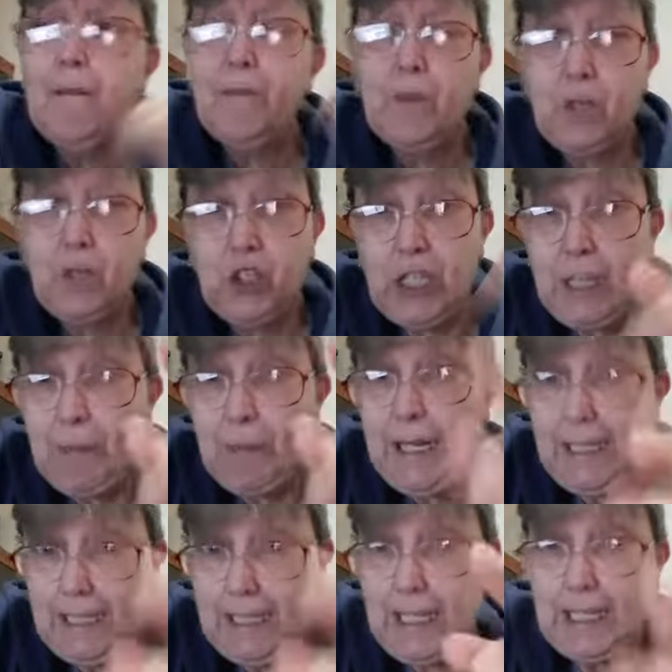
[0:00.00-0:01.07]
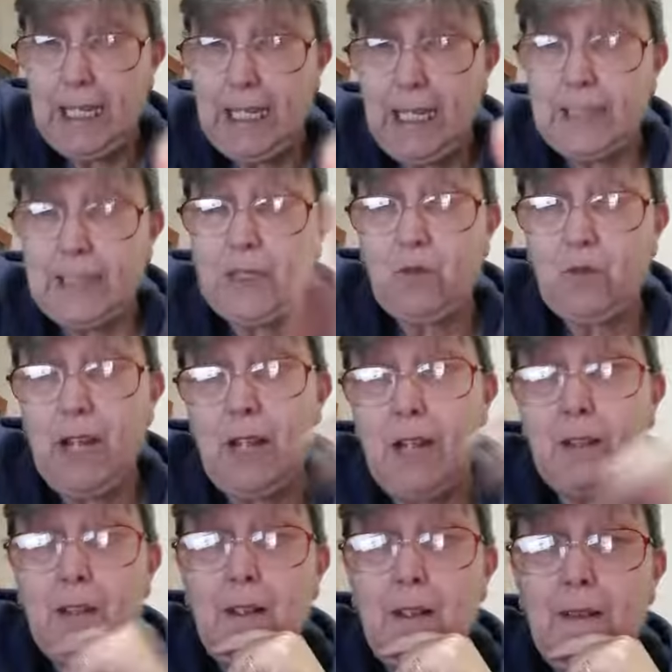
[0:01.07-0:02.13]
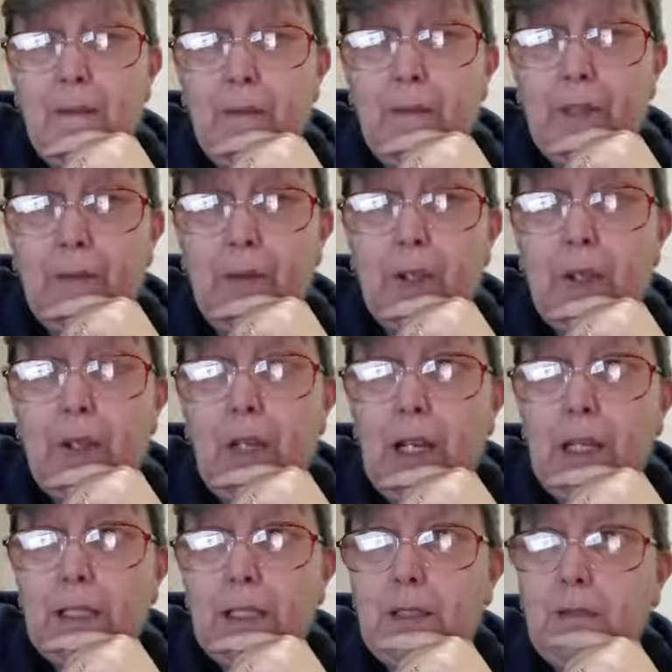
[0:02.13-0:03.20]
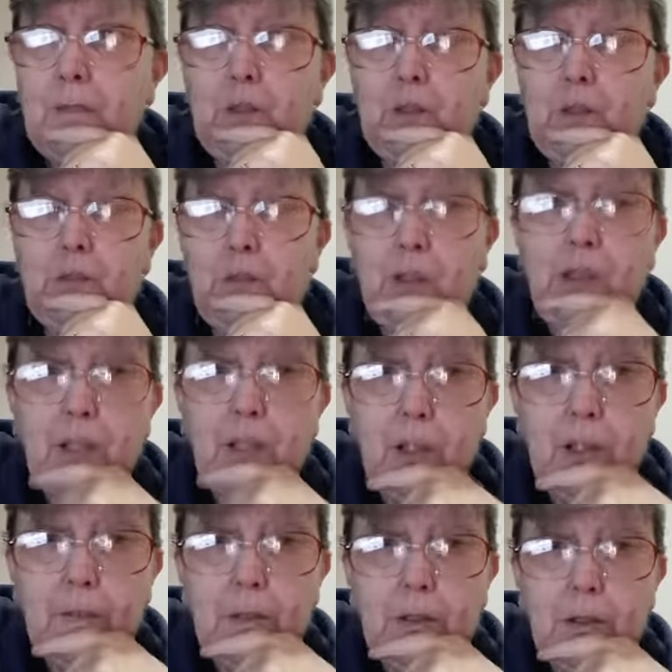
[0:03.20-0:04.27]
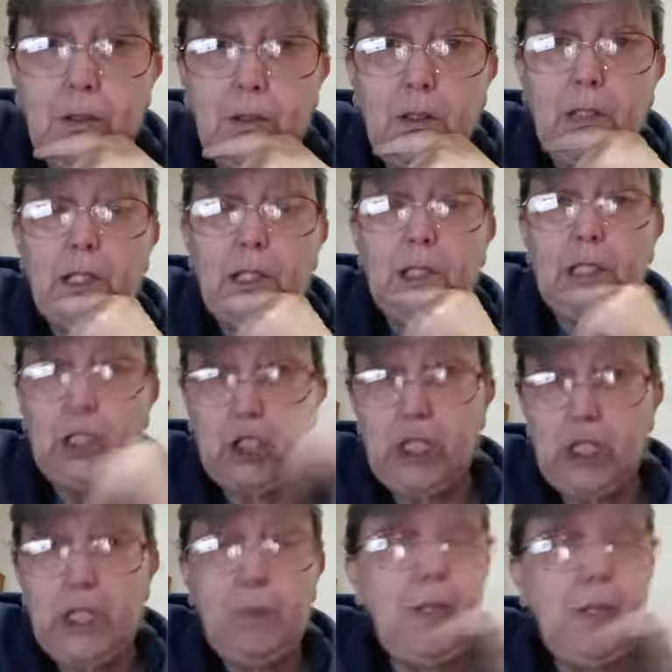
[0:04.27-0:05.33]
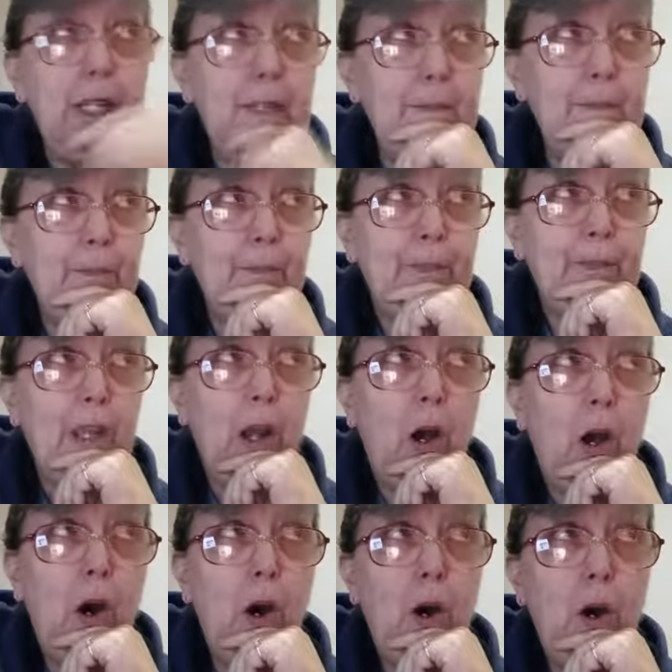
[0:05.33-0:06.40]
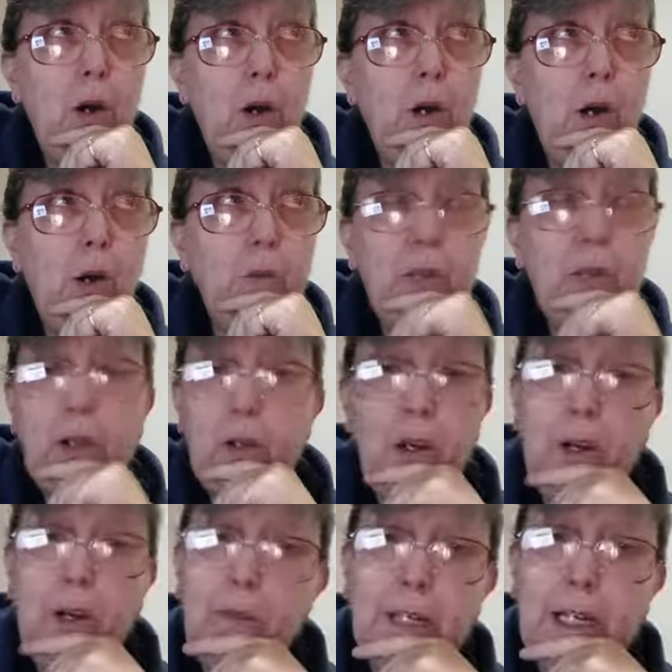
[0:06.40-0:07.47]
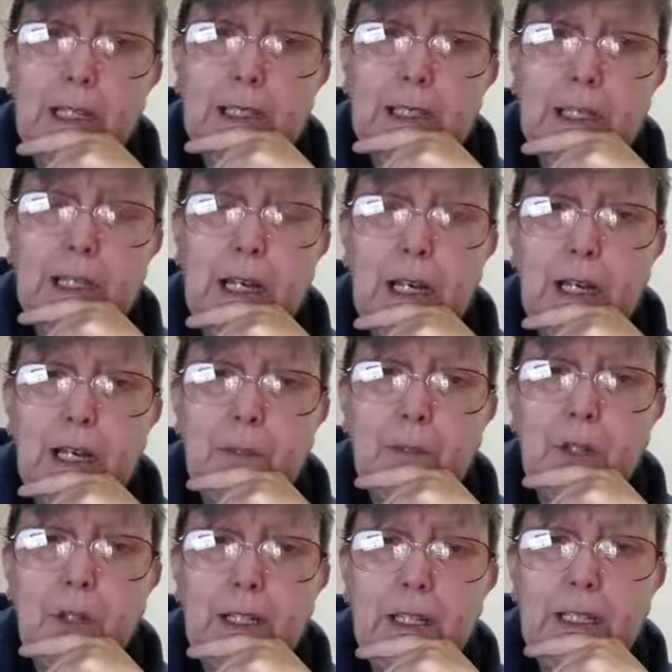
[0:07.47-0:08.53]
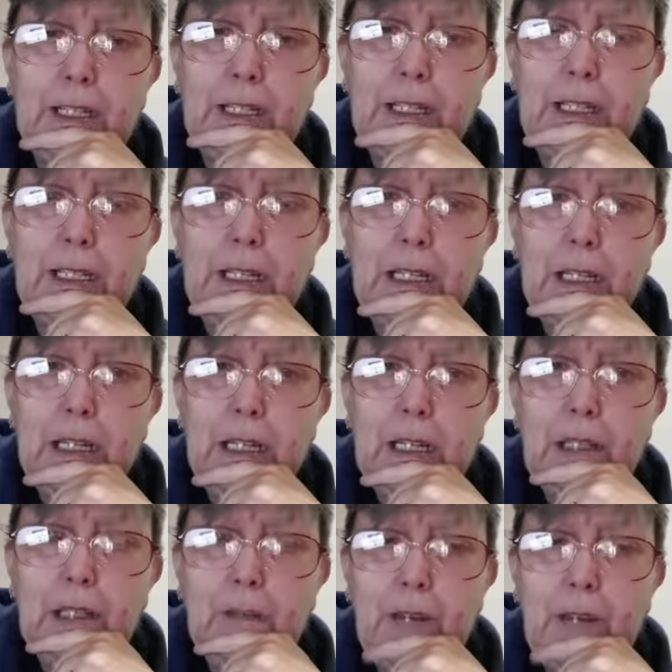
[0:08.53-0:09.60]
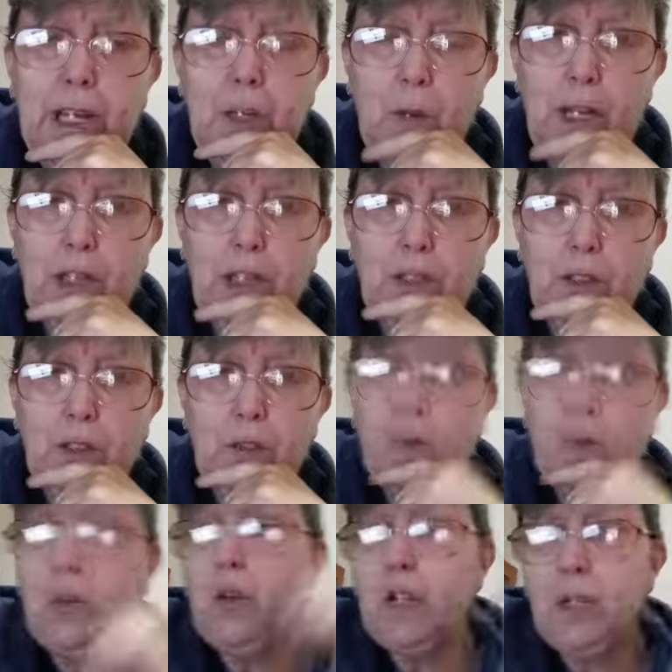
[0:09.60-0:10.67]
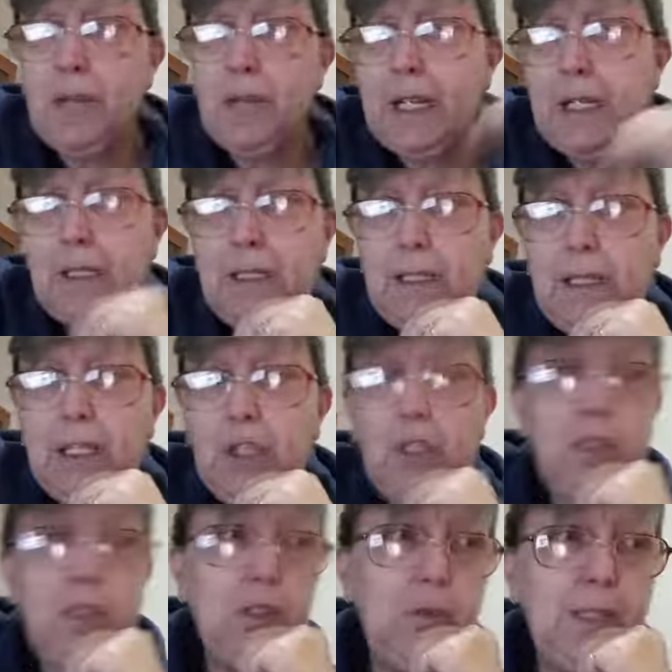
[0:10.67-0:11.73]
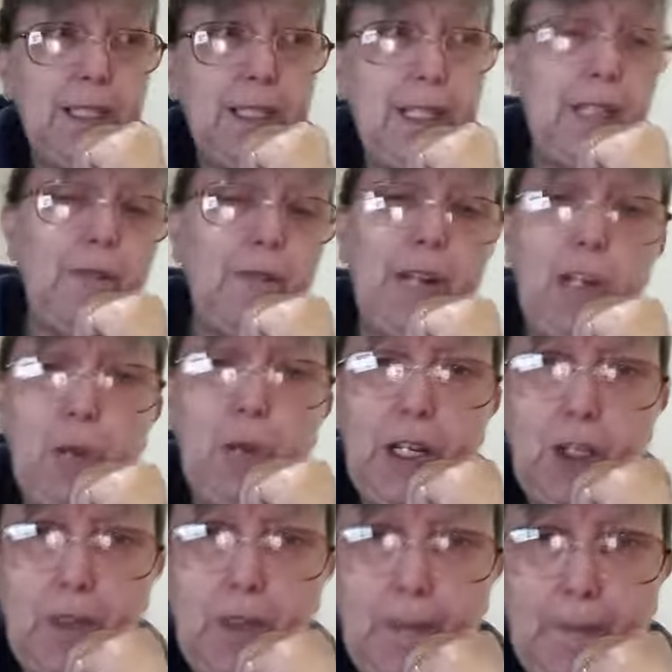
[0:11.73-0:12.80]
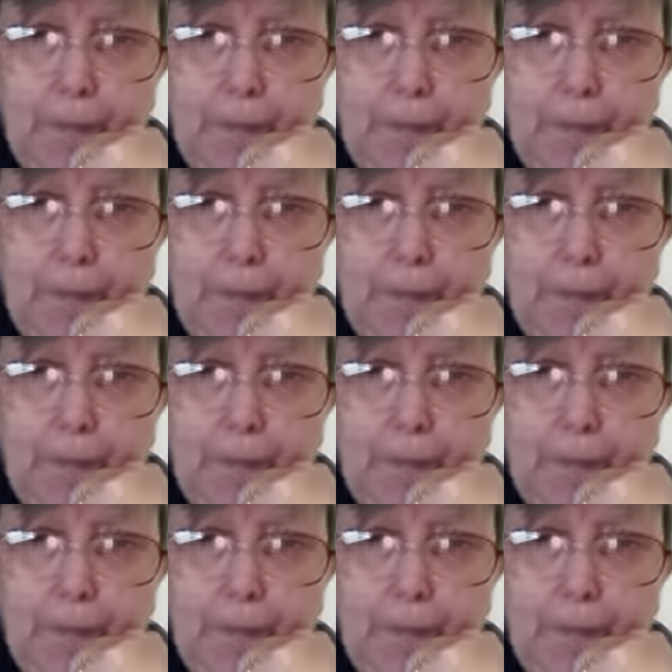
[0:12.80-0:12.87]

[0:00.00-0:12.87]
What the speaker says: But she's been dicking us around for the last two terms that she's been in. Oh, I'm against the card, but I need to see the evaluation. We're not going to make a decision until we see the evaluation.